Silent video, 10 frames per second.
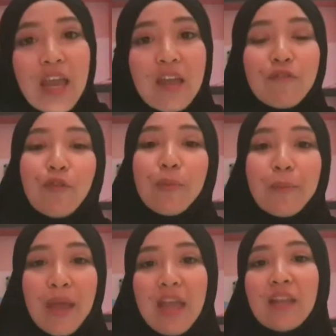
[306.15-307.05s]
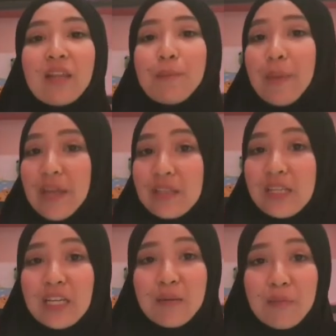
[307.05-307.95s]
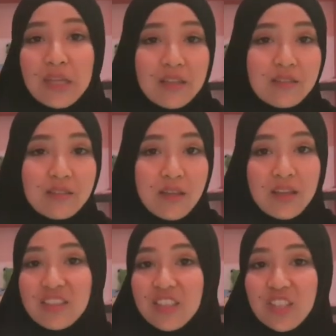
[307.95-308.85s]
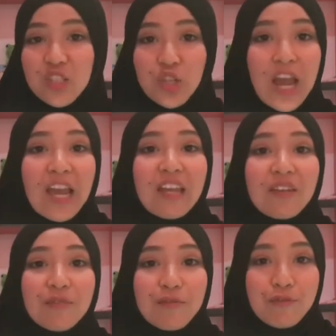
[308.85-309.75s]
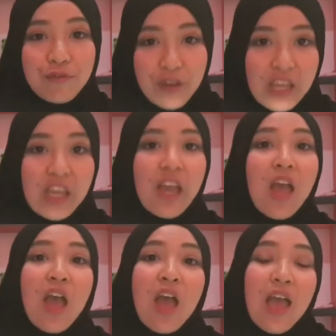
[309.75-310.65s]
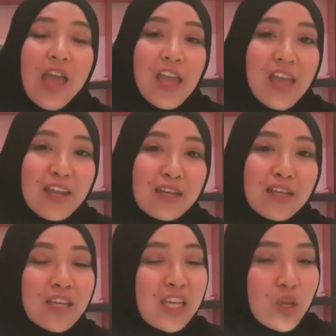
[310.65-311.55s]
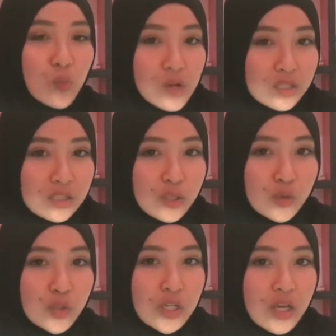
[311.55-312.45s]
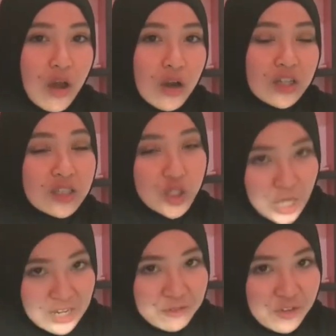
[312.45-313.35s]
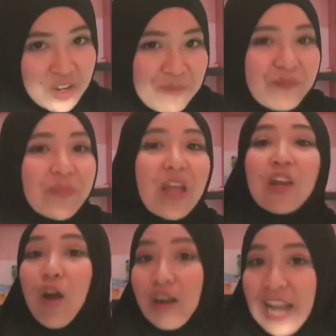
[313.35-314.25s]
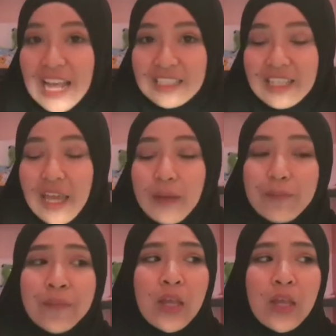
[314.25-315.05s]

And for matte, it basically means it's shine free, and the keywords usually are shine free, long lasting,